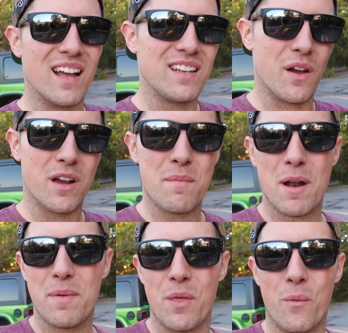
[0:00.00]
you know, coming
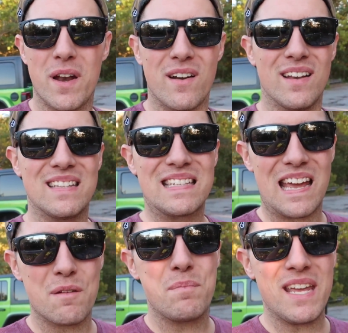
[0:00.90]
up in the winter, they're
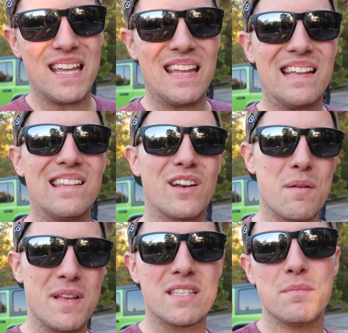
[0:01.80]
gonna
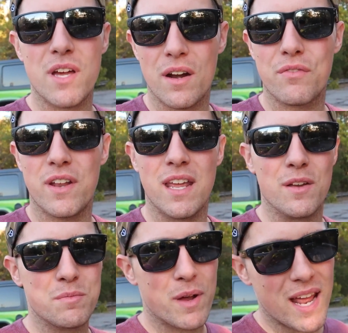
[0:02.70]
be some dark
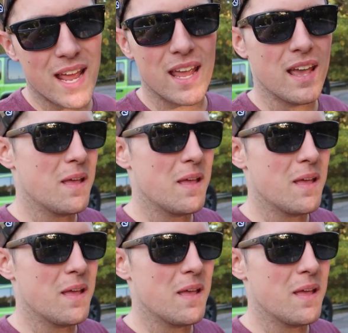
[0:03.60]
videos, but hey,